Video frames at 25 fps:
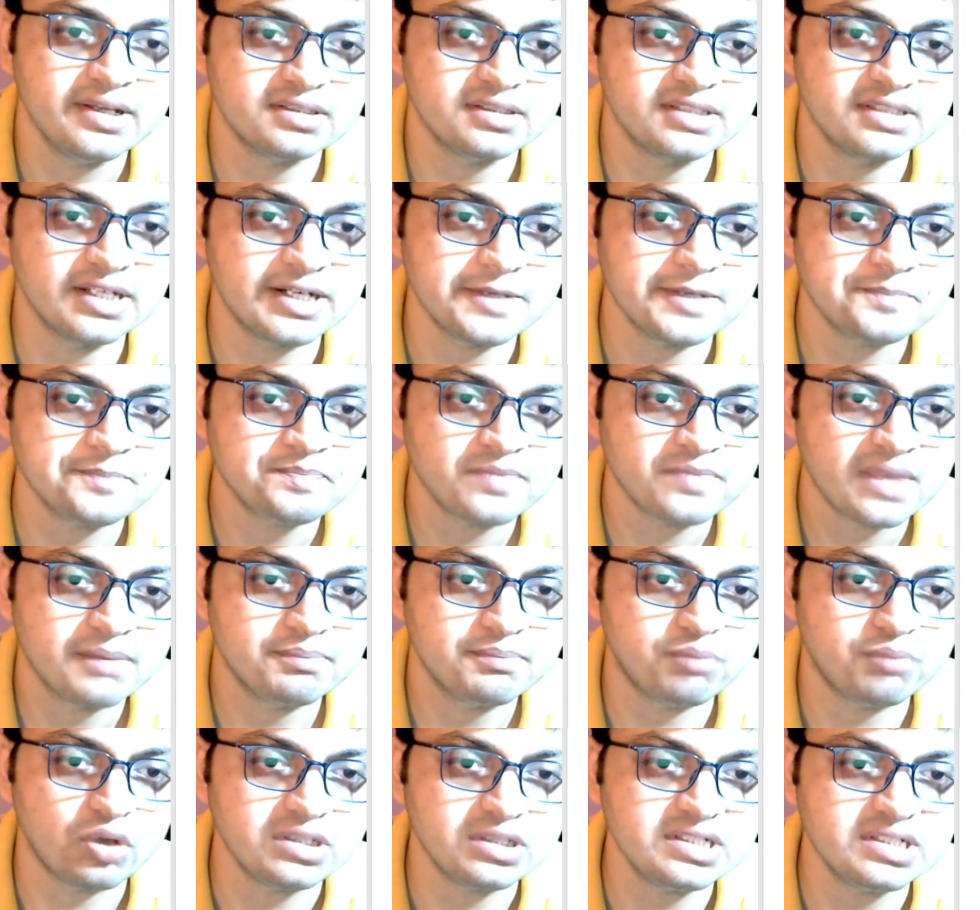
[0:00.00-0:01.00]
The
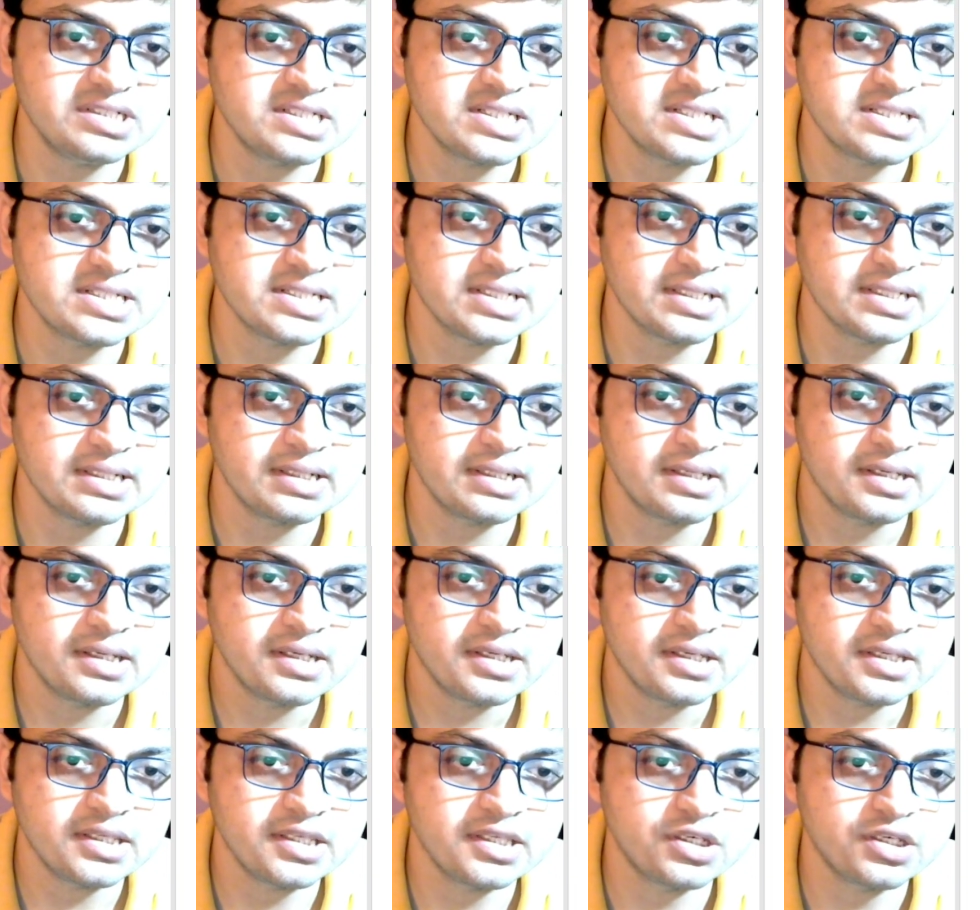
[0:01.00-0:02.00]
Political
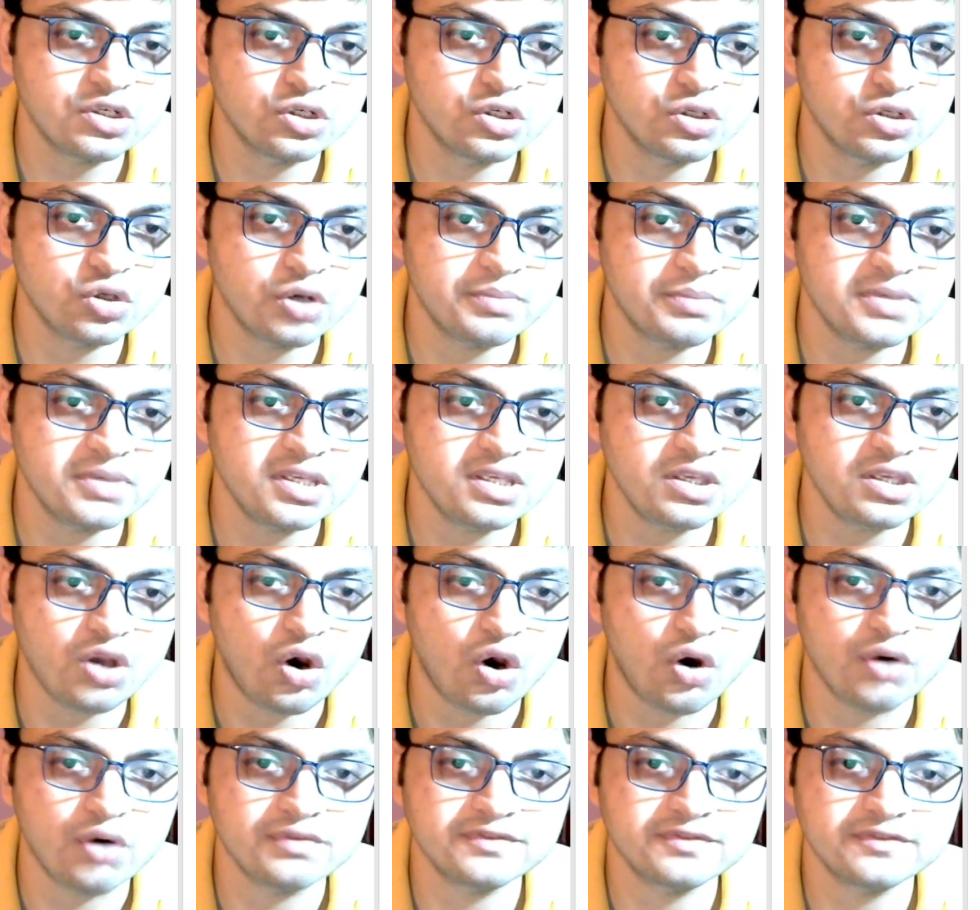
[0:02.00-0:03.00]
Economy
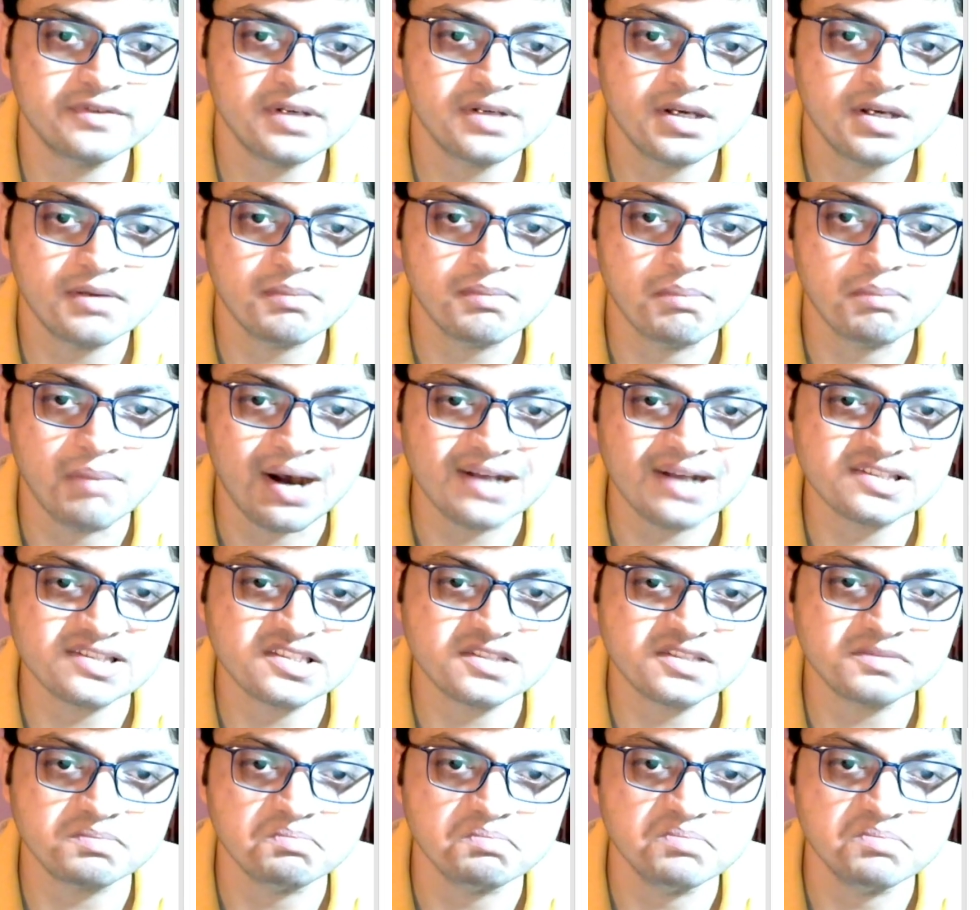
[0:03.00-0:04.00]
of Mass
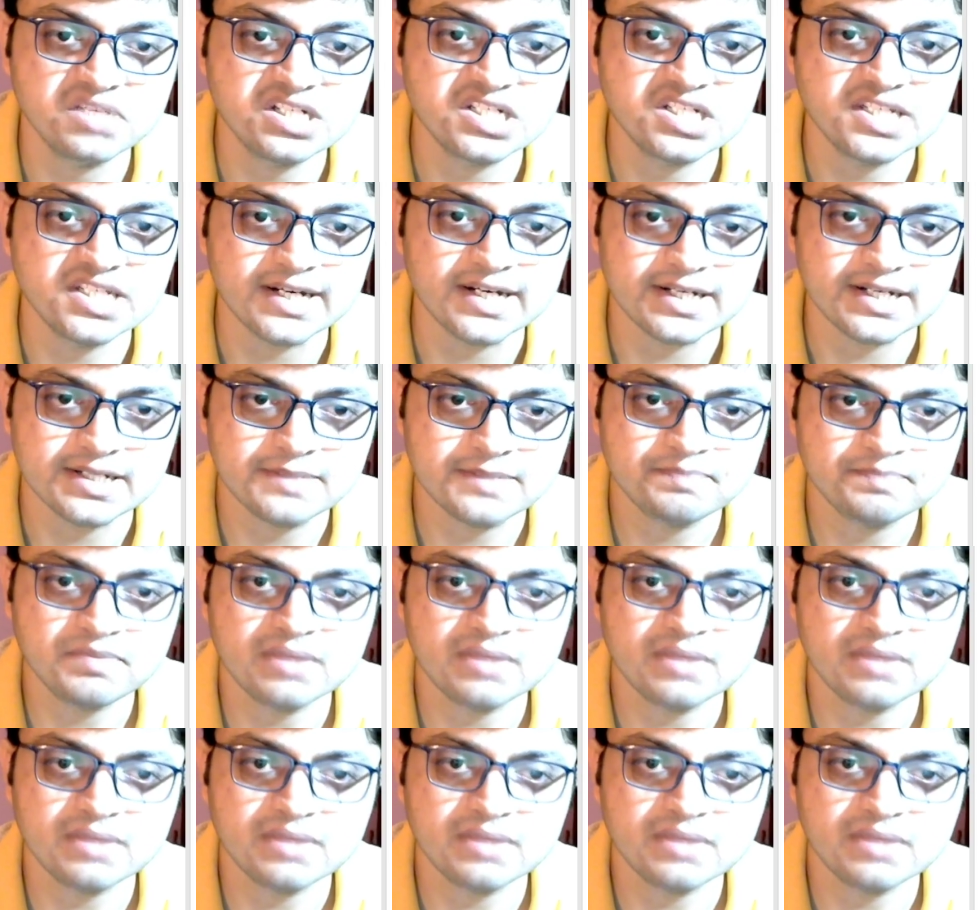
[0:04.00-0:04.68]
Media,